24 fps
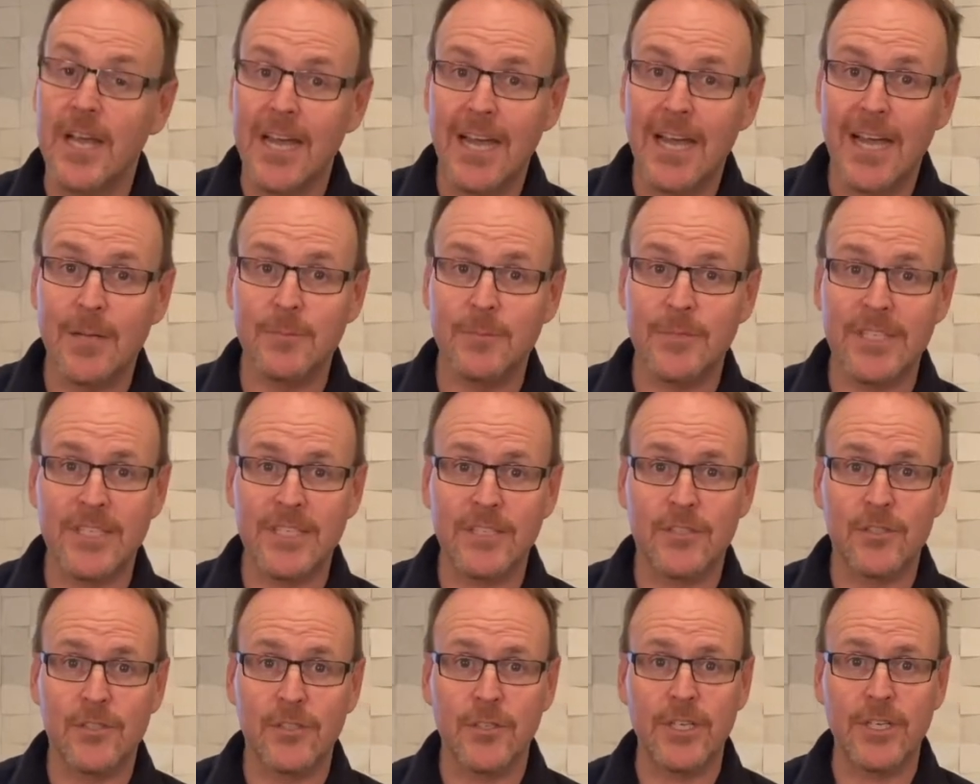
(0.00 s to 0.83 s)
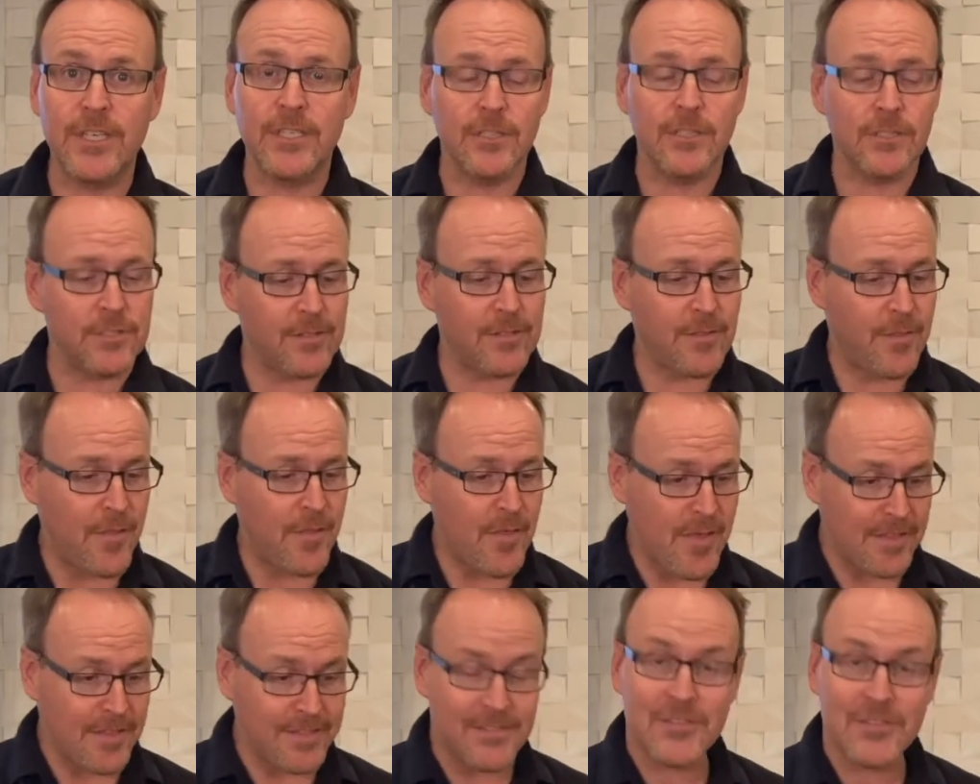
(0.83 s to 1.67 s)
I'm Dean Serneels, and
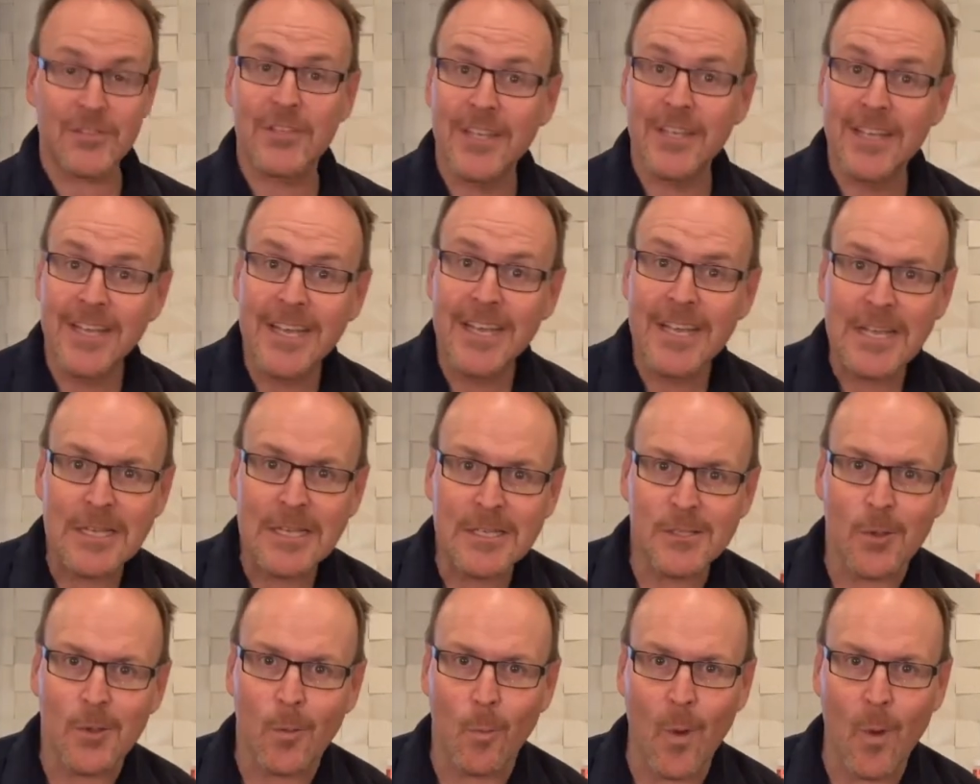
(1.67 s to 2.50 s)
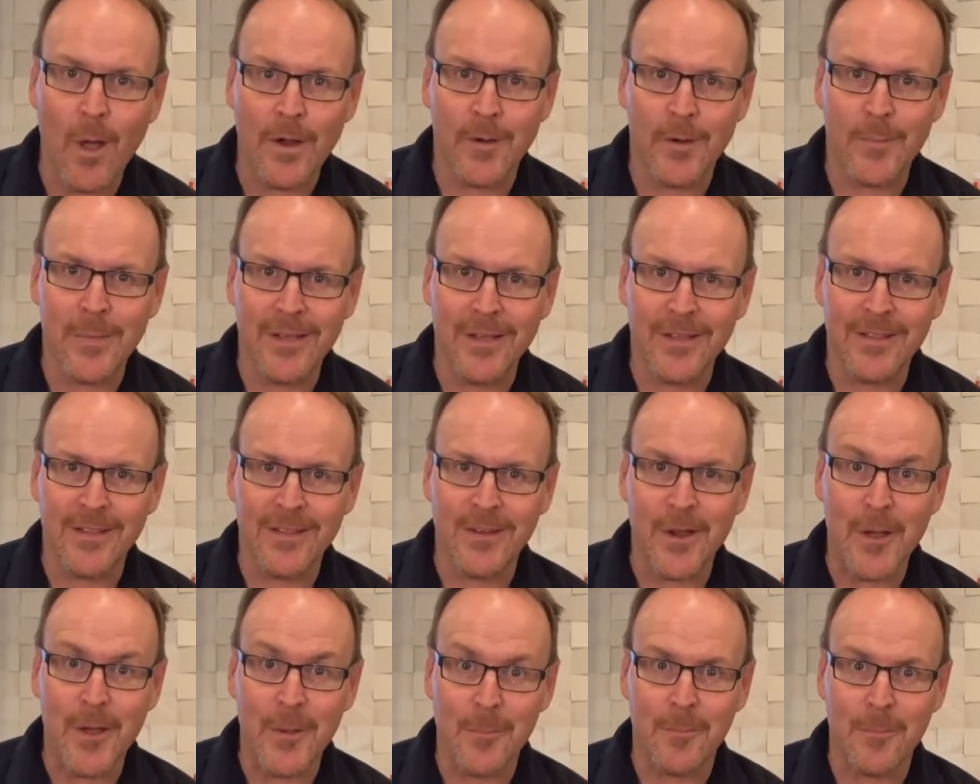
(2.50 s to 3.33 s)
this is the
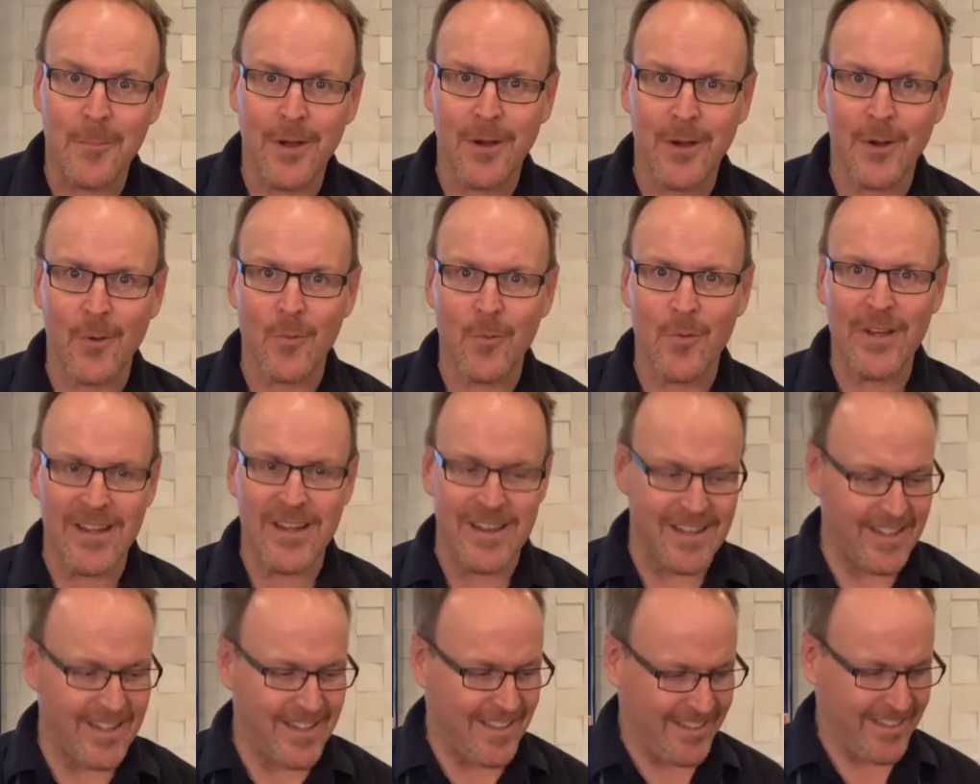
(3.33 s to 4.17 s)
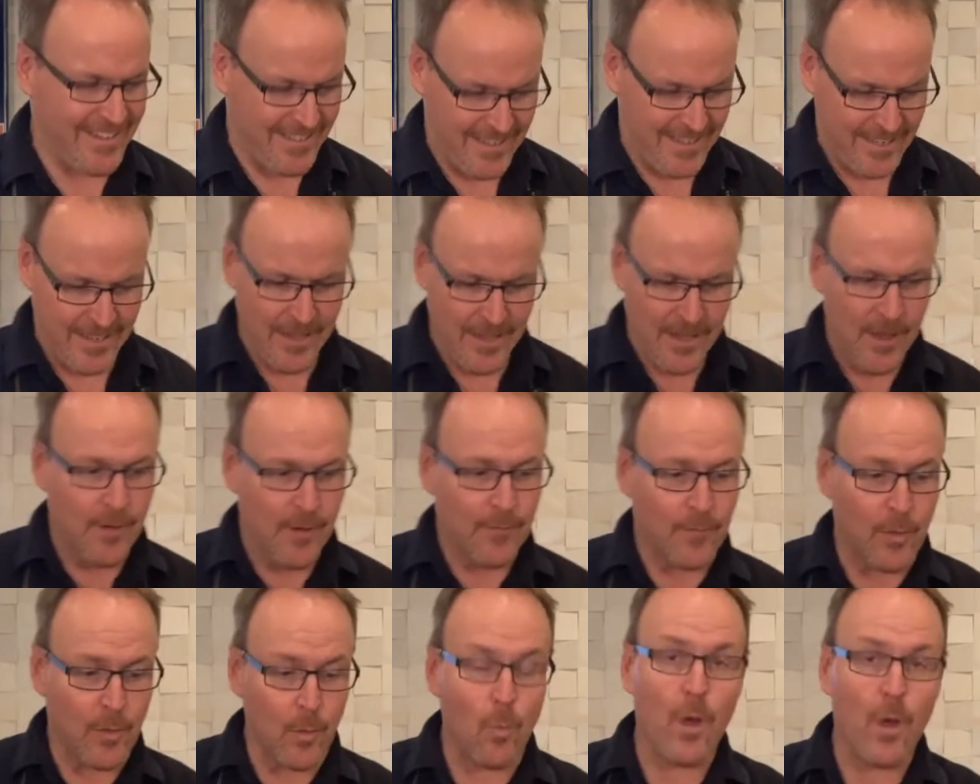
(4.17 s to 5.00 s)
Watermelon Margarita.
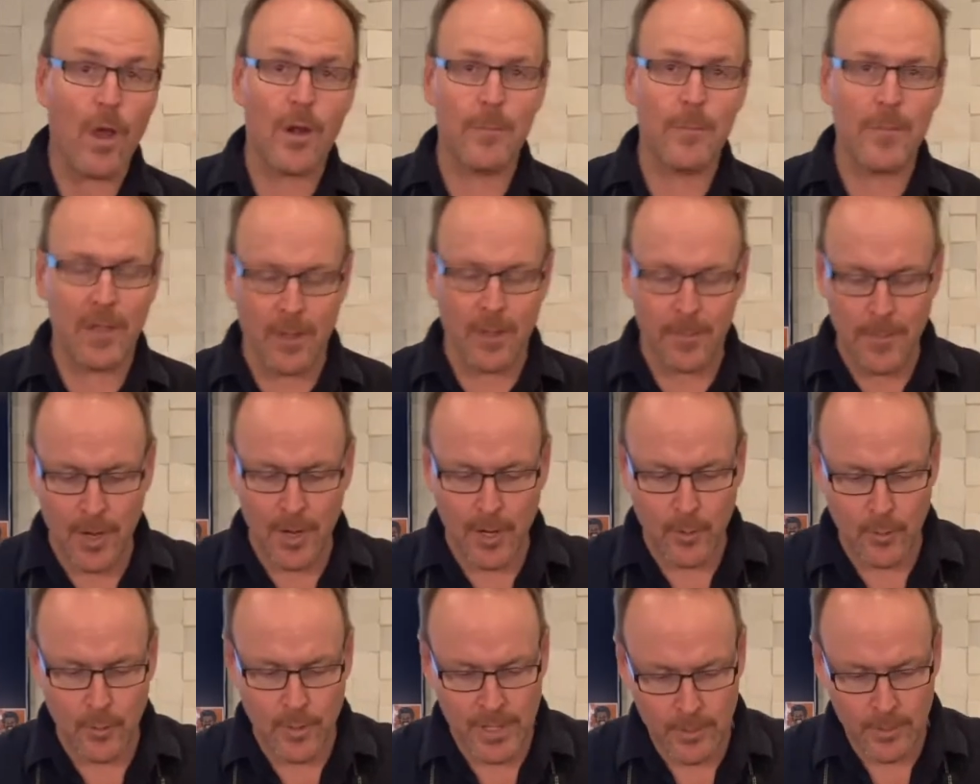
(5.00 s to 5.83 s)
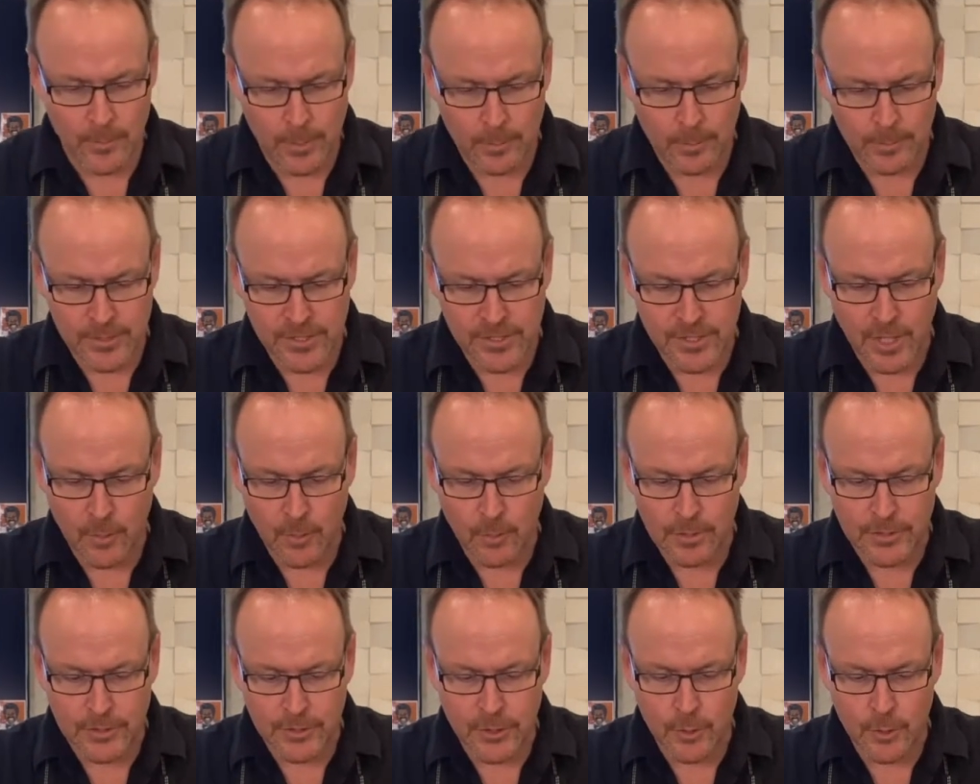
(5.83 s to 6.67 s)
For the Watermelon Margarita, we will start
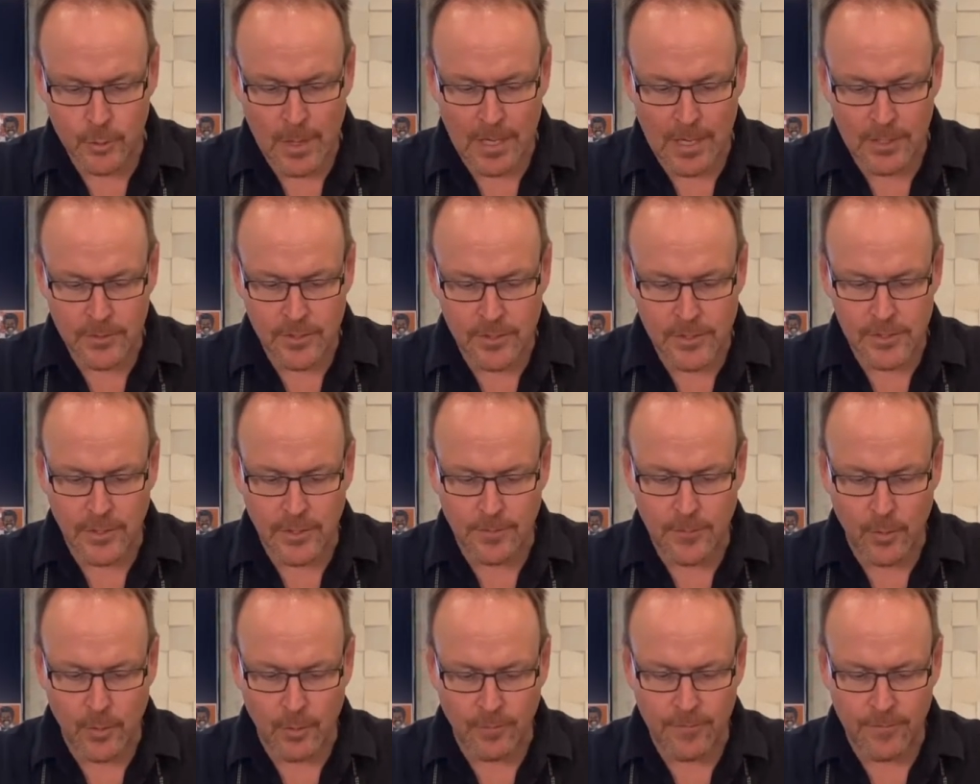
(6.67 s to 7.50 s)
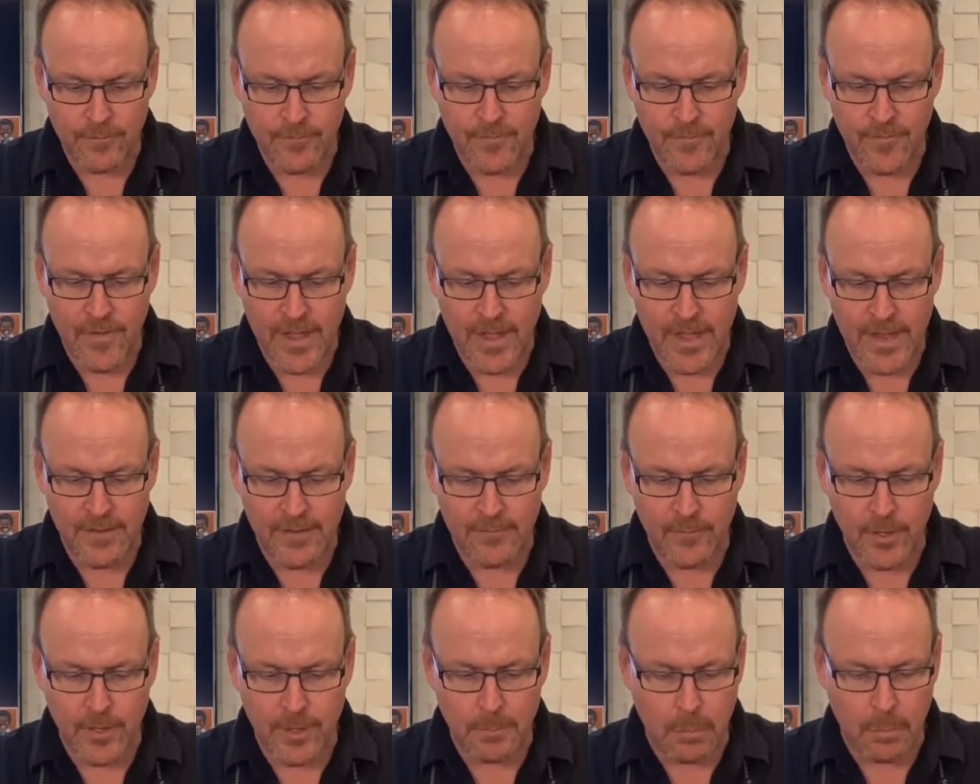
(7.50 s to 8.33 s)
with two ounces of your
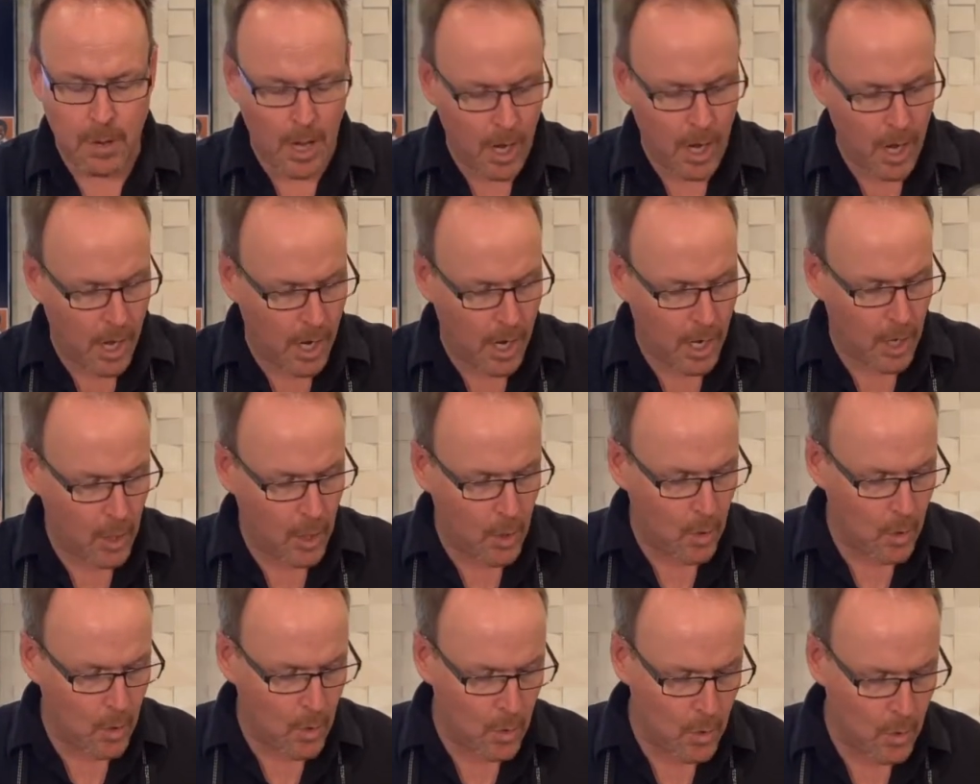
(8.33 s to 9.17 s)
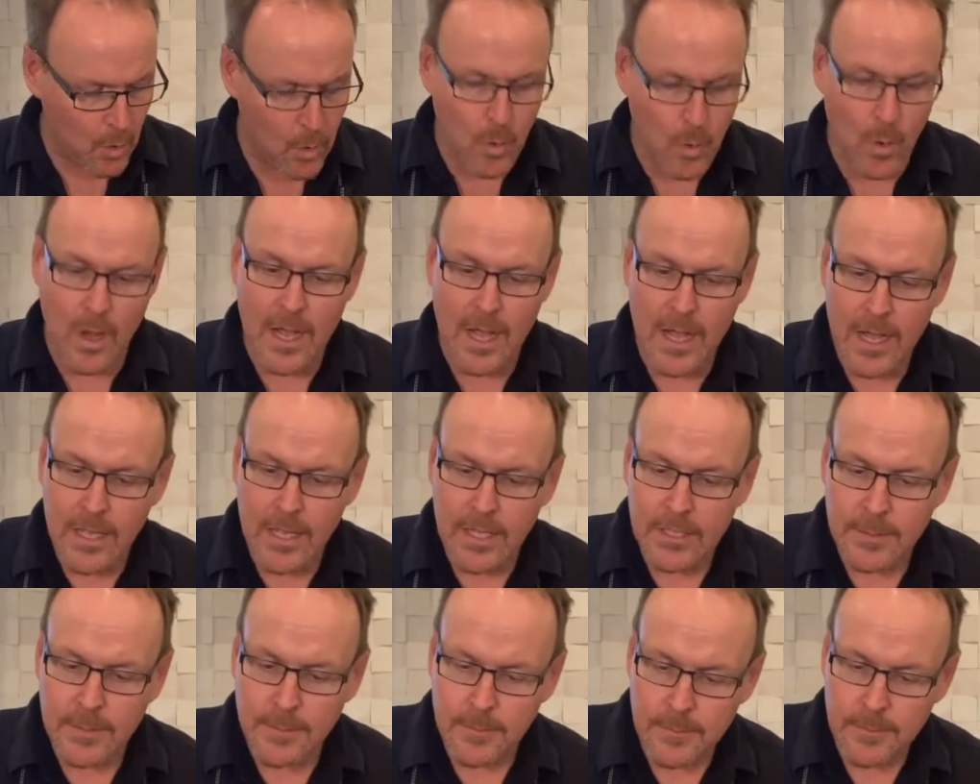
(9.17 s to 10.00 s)
favorite Blanco
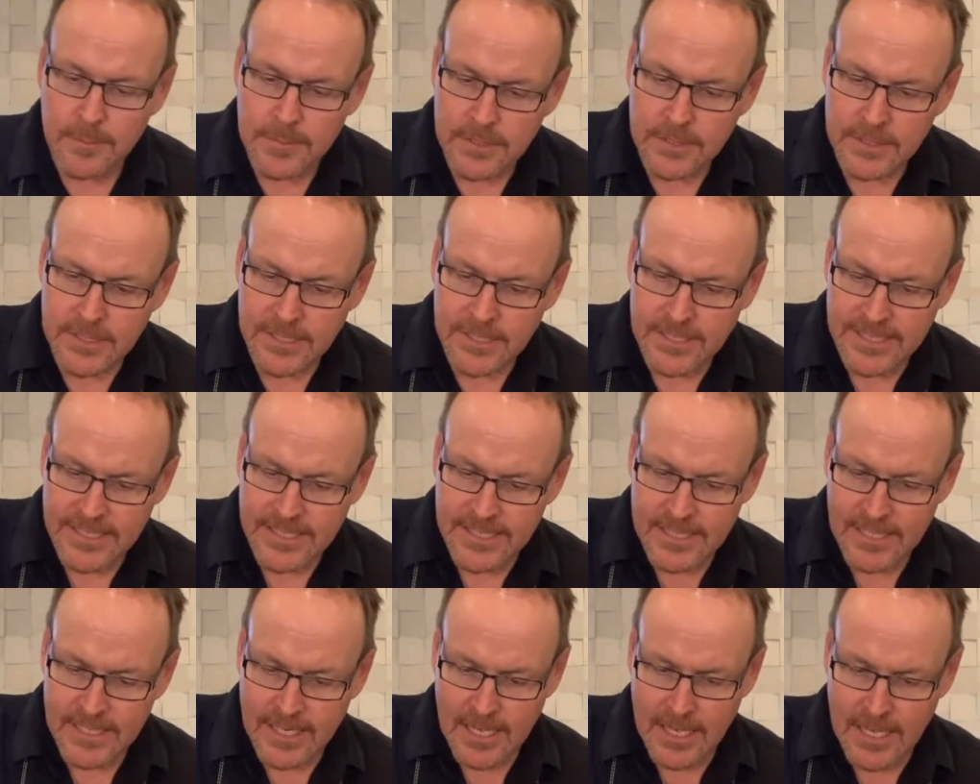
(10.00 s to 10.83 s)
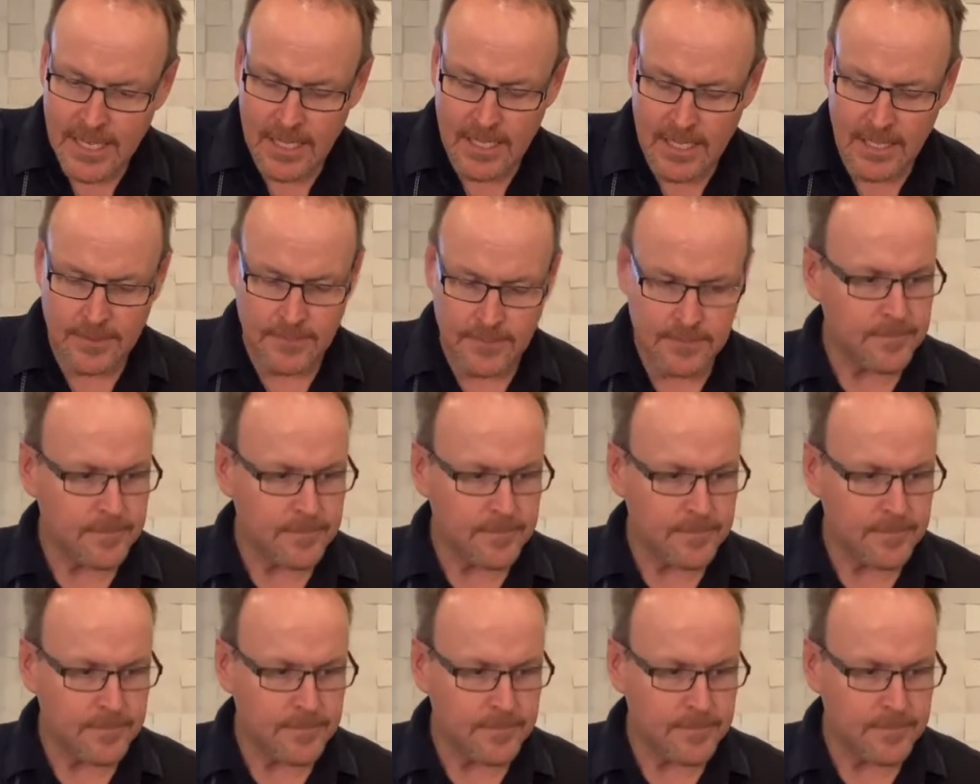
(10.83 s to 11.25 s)
tequila